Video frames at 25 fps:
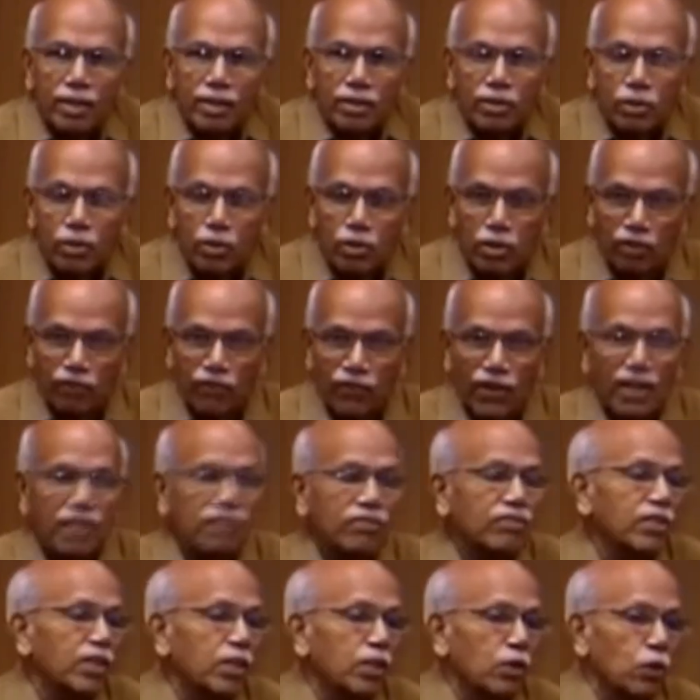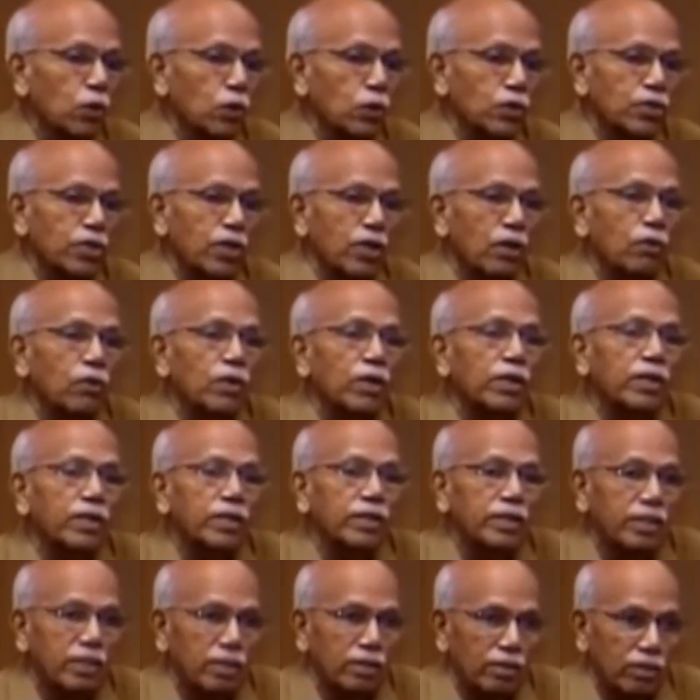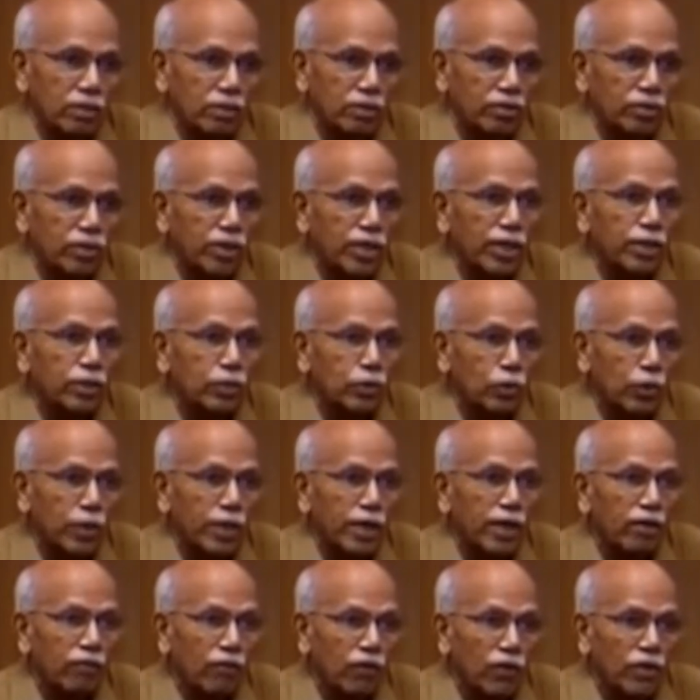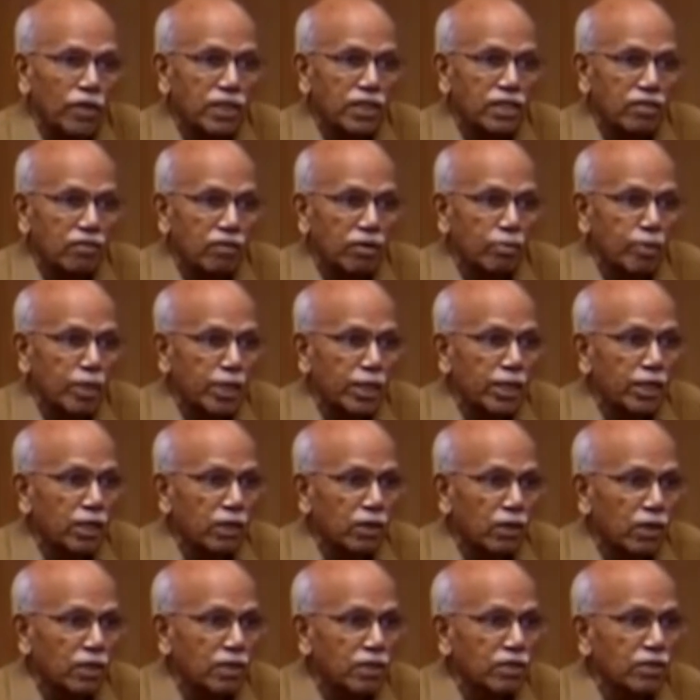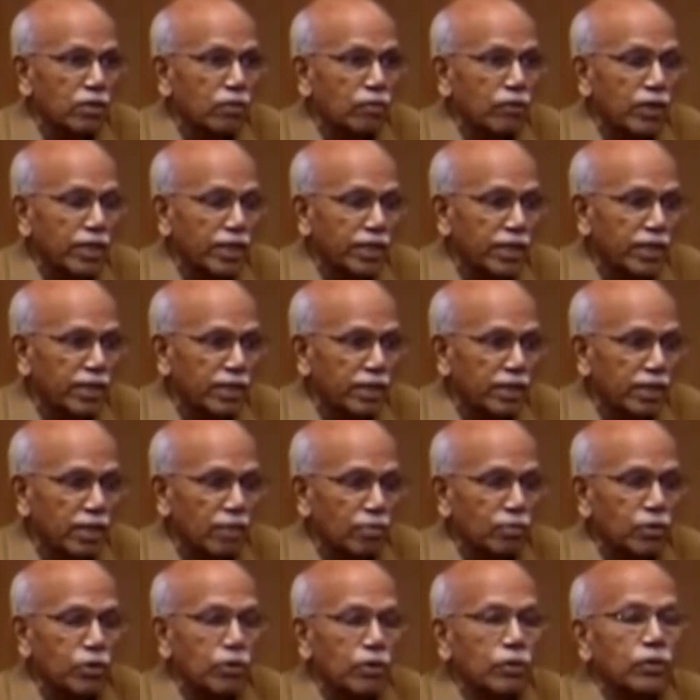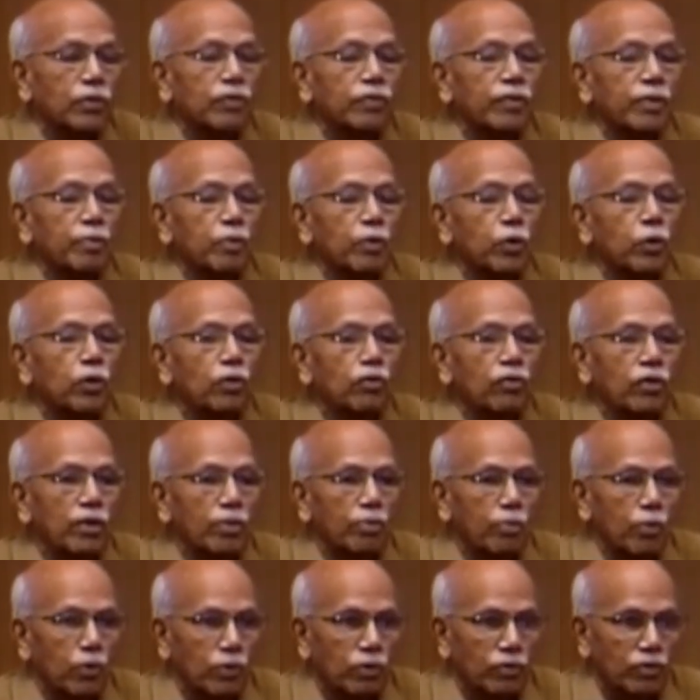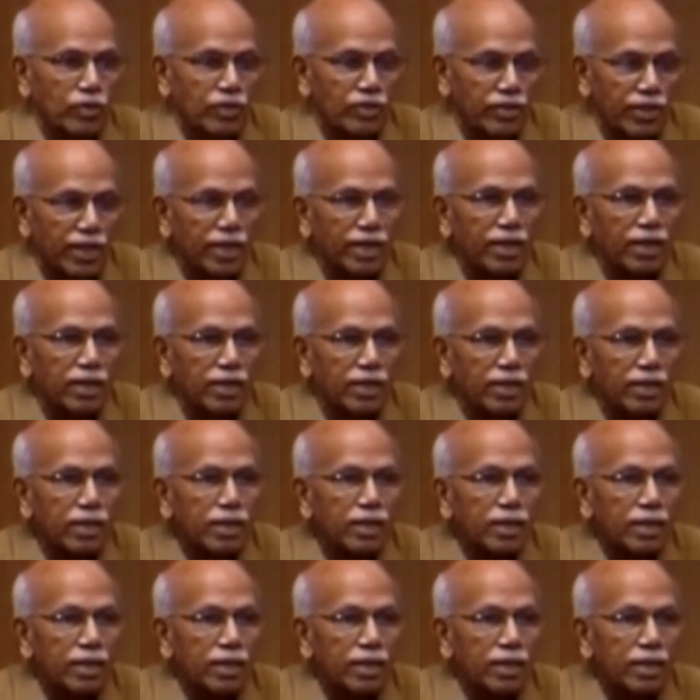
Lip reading: So the Flexner goes around 247 medical colleges in 1 year, comes out with a beautiful report which said,